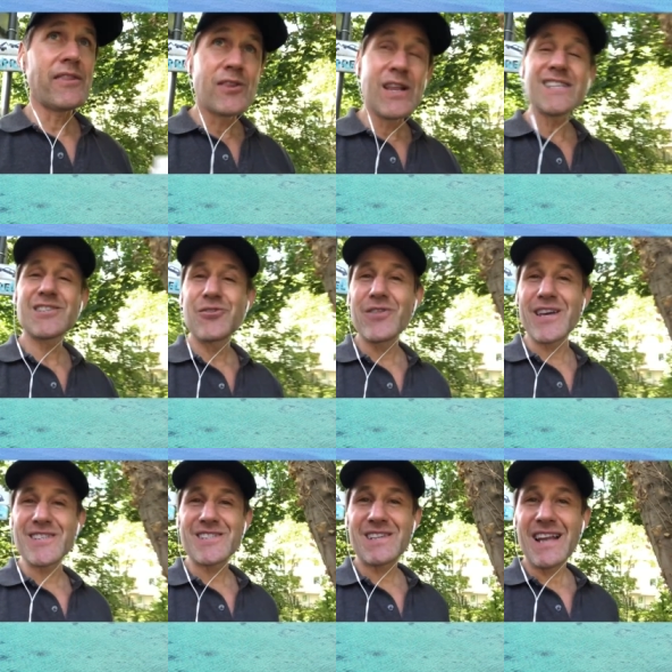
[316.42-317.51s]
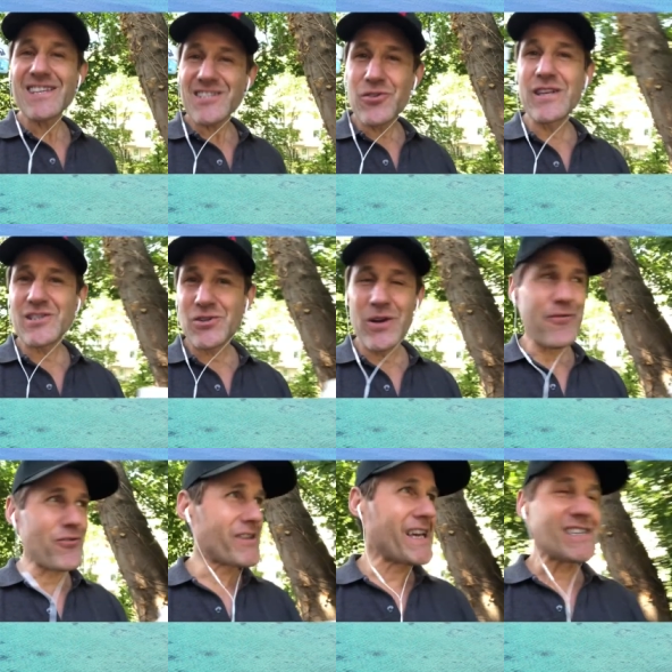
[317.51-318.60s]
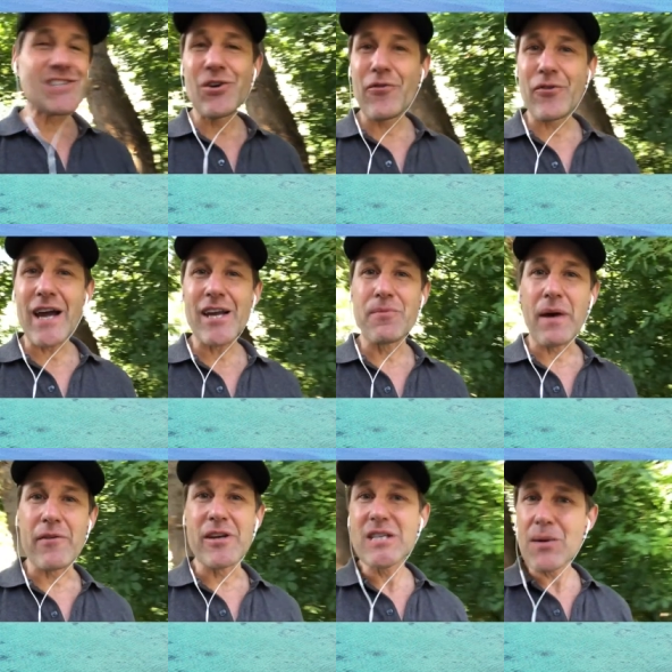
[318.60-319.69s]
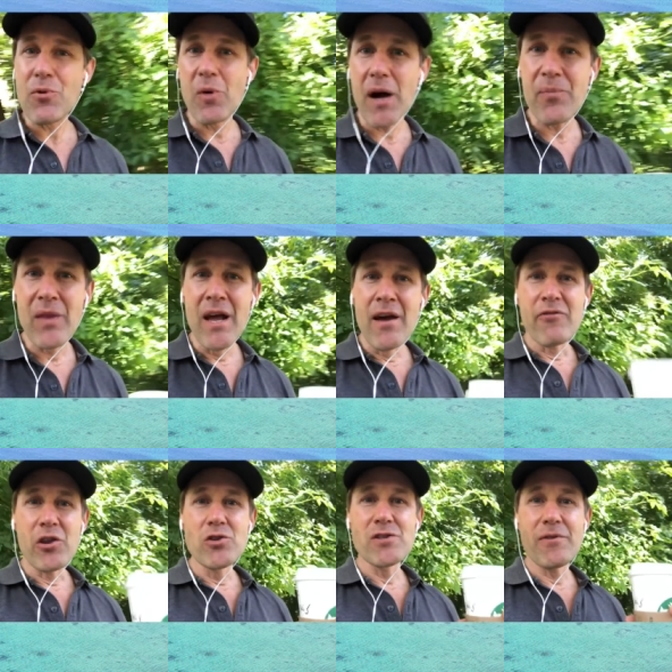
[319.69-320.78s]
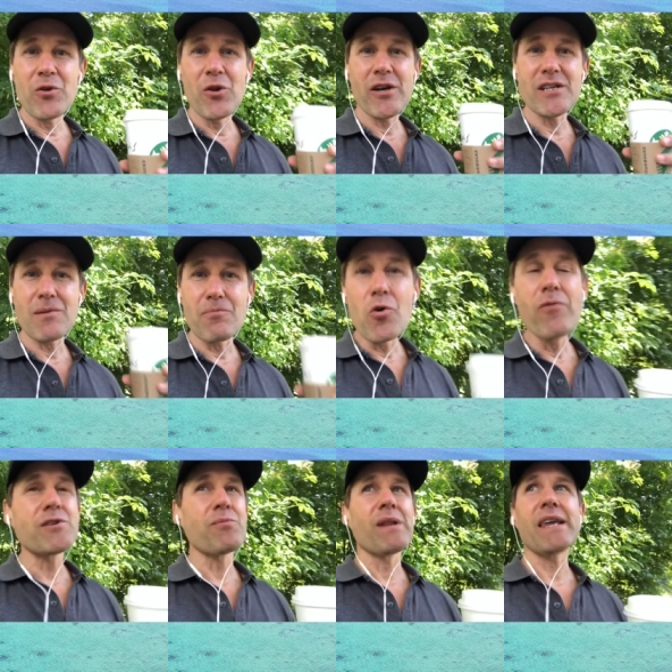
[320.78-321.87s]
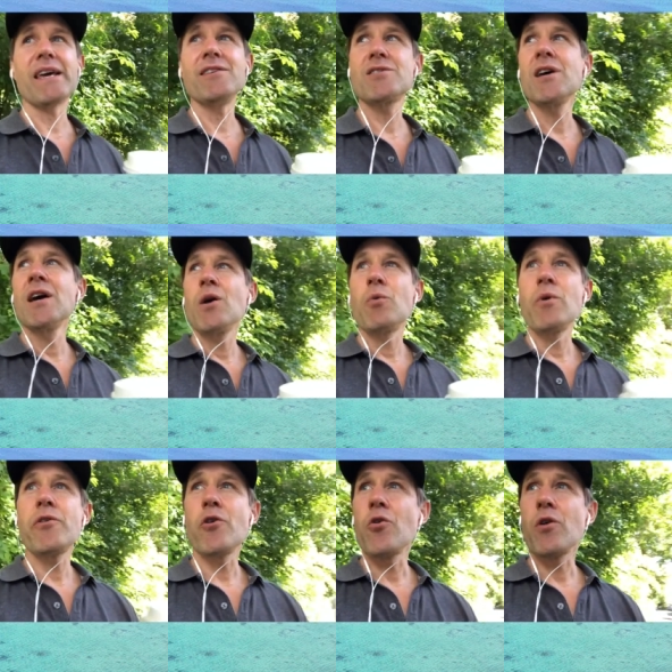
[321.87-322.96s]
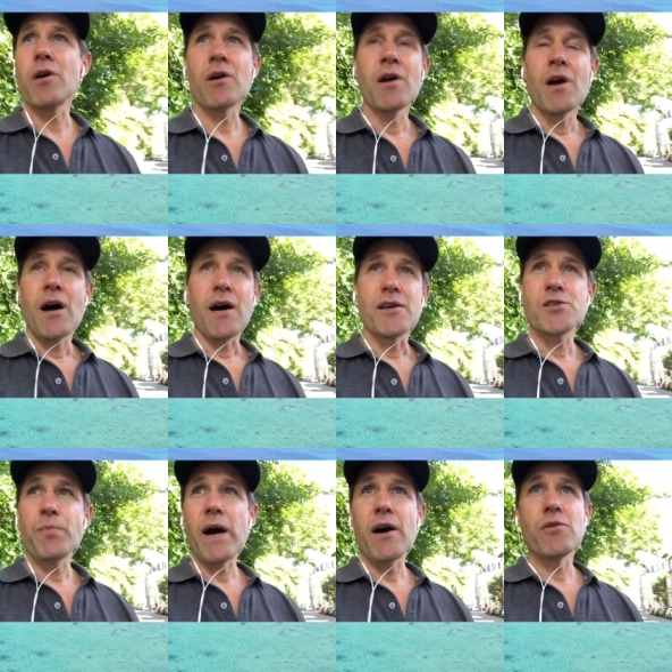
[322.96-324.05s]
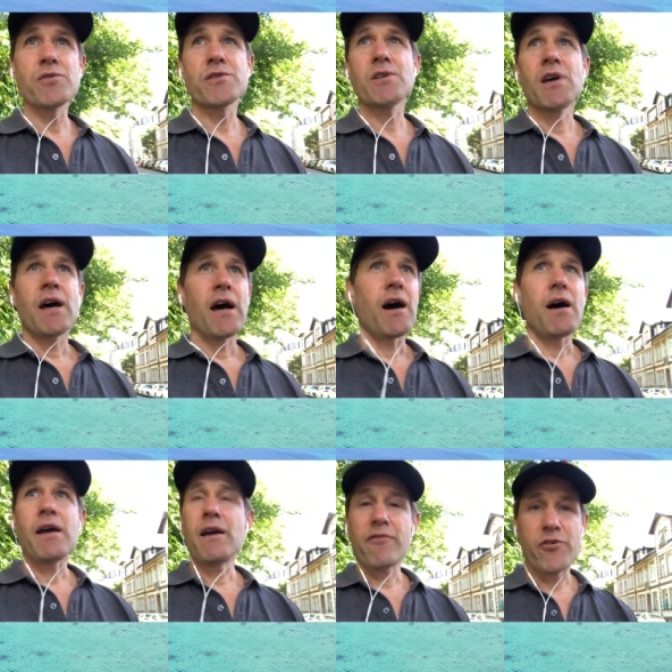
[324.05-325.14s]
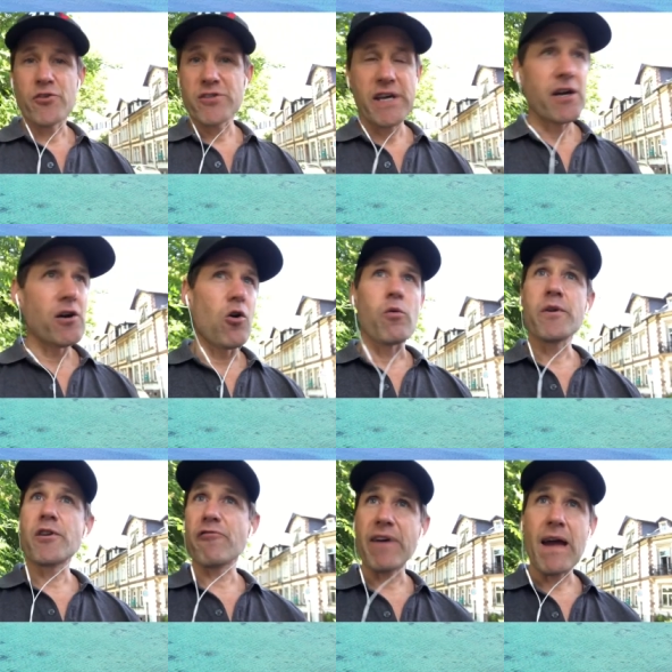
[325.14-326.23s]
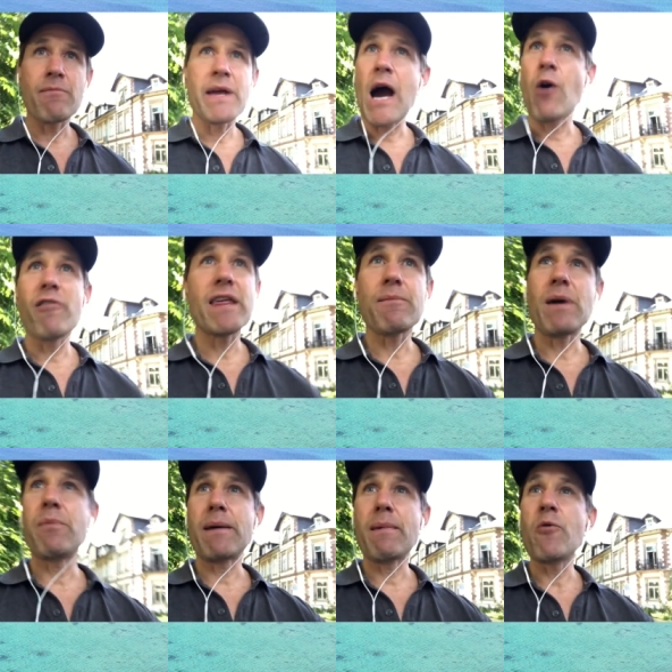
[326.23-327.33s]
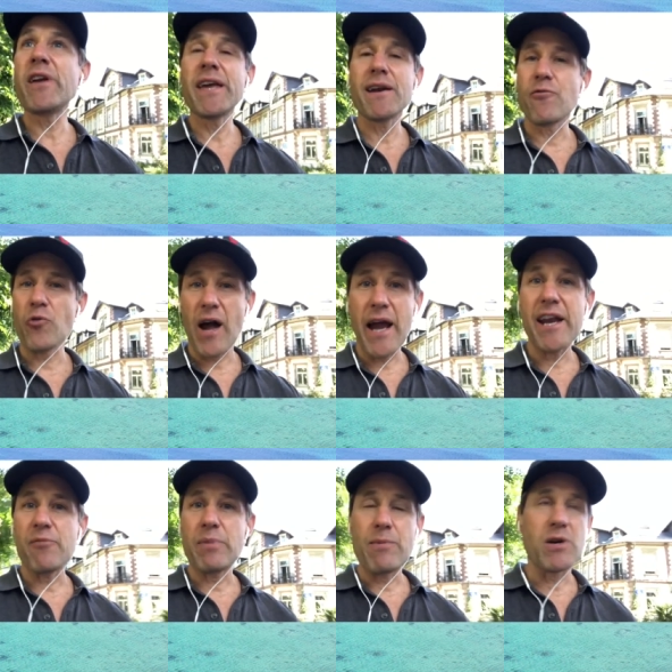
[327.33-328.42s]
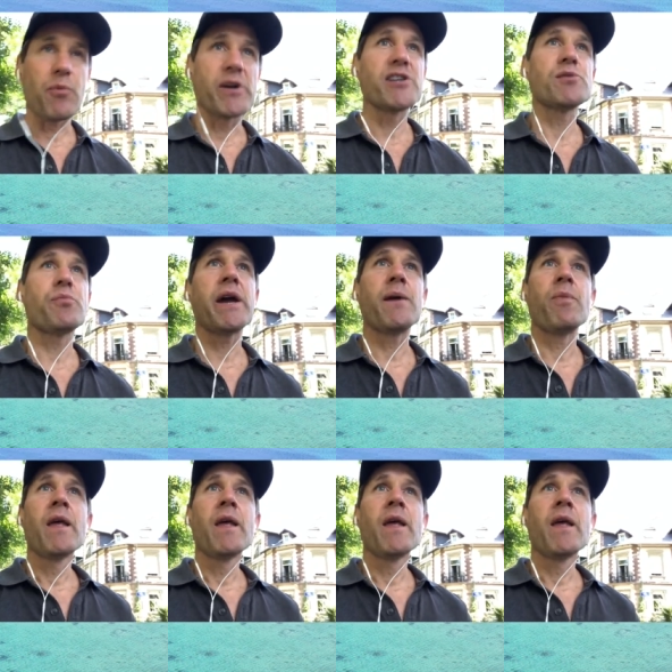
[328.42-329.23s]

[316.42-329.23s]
let's do this. Let's do these two different things, these two different documentaries. Number one, for those of you looking to move to Belize with your spouse, if you're single, or with your family, however that may be, maybe we can get a variety of people to participate.